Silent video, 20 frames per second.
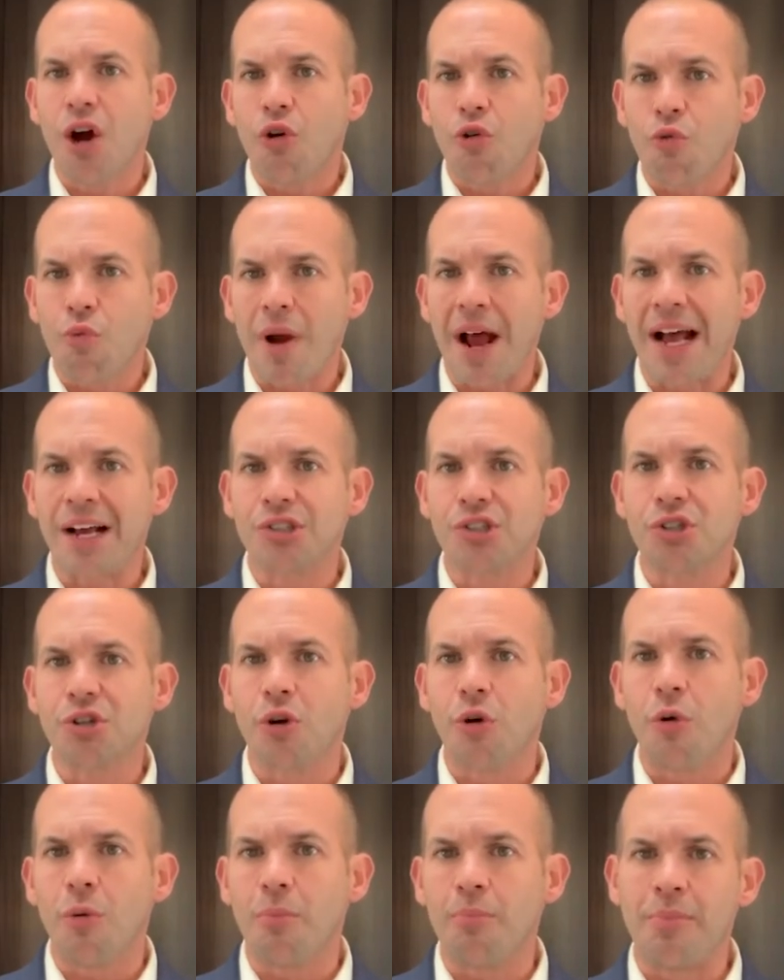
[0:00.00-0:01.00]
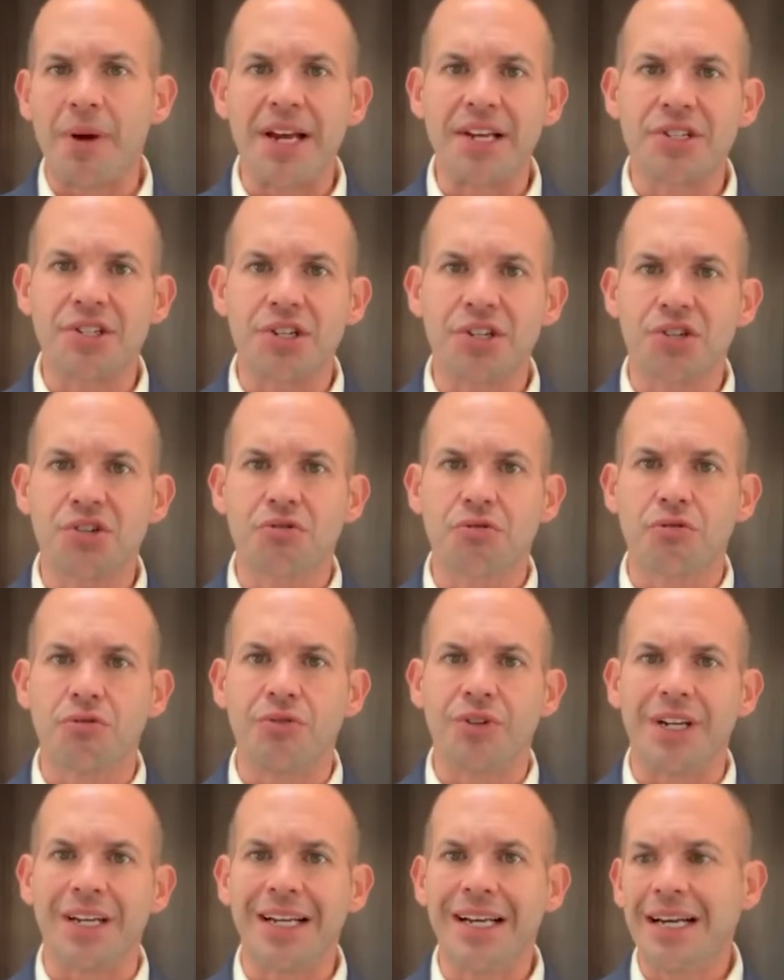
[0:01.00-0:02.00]
rational basis
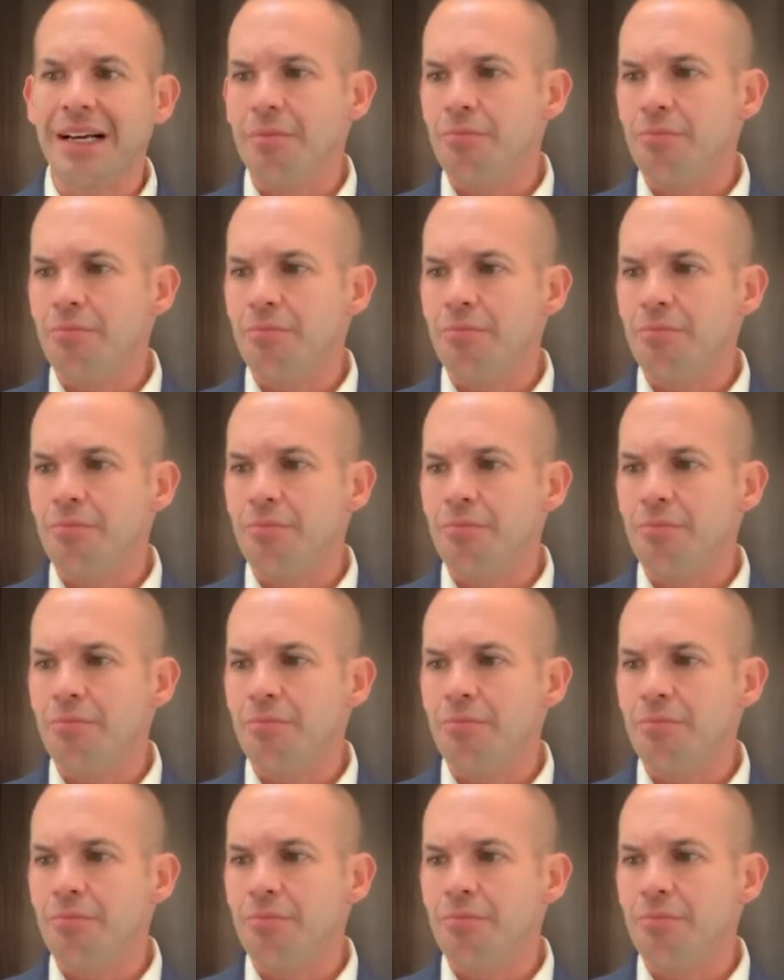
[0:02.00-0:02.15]
scrutiny,